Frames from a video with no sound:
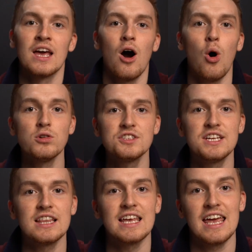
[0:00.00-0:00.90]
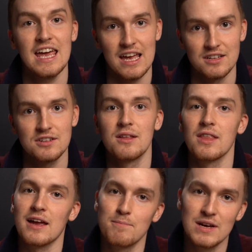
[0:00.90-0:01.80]
Wholesaling is, and
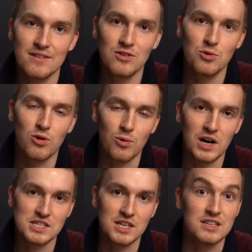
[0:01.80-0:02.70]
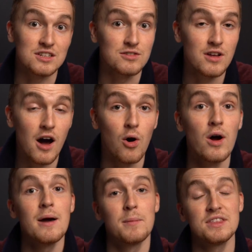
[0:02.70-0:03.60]
like many of you who are watching this know,
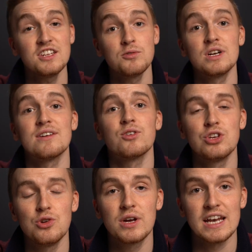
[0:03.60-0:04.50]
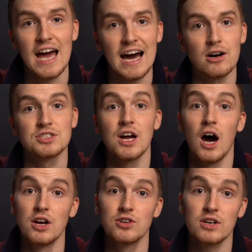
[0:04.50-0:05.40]
but this is whenever you get a house
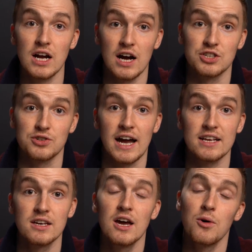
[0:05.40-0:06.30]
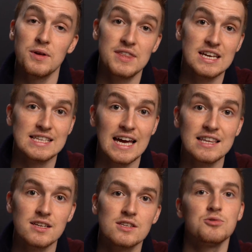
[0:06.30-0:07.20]
under contract with the
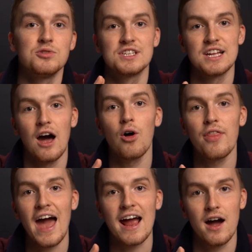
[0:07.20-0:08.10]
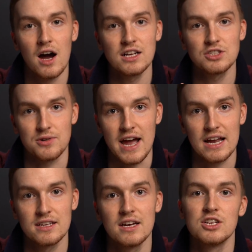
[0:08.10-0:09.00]
intent to sell that
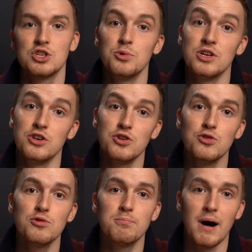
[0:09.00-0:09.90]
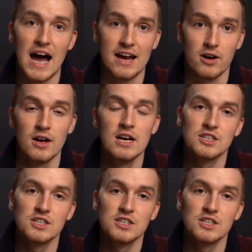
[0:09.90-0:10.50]
contract to a new buyer.